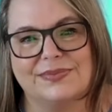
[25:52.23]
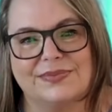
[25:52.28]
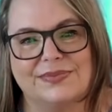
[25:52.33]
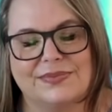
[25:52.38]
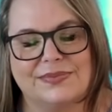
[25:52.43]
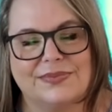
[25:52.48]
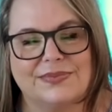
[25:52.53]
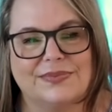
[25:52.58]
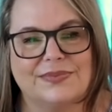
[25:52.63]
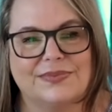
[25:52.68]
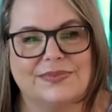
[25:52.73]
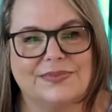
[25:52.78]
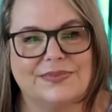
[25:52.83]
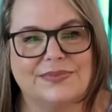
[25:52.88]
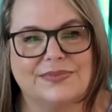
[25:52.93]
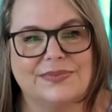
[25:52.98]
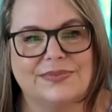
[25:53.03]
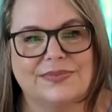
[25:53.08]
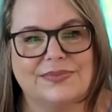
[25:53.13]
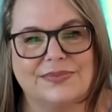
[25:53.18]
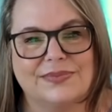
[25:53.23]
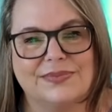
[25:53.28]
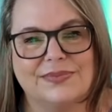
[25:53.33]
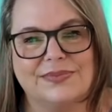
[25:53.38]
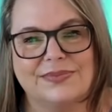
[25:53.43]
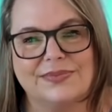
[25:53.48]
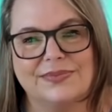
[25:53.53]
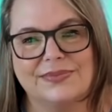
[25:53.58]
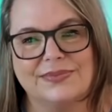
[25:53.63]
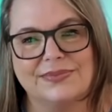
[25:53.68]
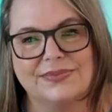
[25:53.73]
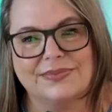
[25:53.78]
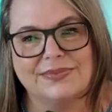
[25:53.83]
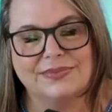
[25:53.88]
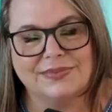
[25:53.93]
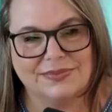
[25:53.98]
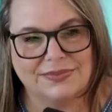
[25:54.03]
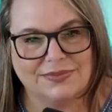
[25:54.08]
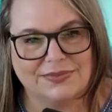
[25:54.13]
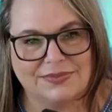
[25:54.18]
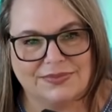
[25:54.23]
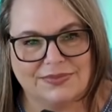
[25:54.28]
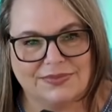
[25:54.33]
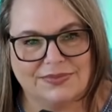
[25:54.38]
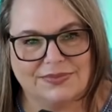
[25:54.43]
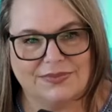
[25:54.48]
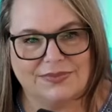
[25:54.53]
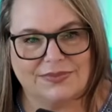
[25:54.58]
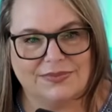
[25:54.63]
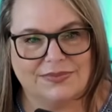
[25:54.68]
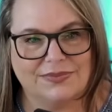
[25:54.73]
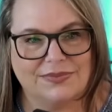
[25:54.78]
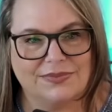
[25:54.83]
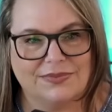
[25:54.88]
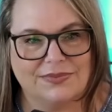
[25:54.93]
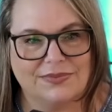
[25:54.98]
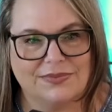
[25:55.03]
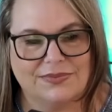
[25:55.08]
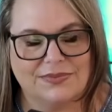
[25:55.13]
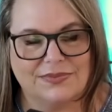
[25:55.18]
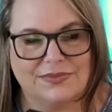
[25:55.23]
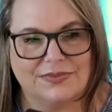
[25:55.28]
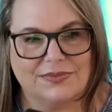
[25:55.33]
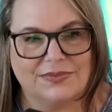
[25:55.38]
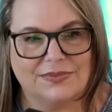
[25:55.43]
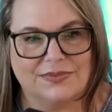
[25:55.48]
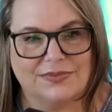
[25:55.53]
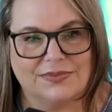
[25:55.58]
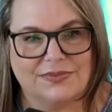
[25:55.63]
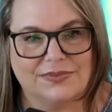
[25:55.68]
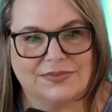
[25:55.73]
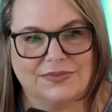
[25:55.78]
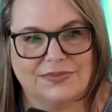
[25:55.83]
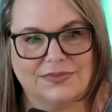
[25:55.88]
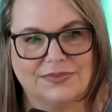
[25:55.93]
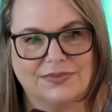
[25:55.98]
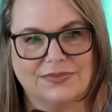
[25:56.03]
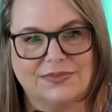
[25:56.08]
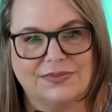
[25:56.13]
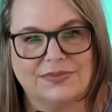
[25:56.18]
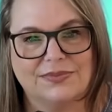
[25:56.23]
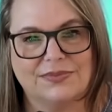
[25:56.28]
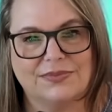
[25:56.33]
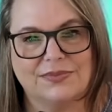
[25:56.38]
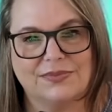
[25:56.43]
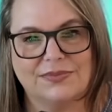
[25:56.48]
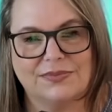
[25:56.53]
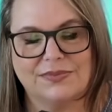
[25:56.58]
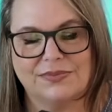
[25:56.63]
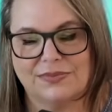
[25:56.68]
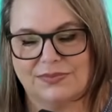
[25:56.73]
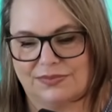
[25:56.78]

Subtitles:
The person shown says nothing.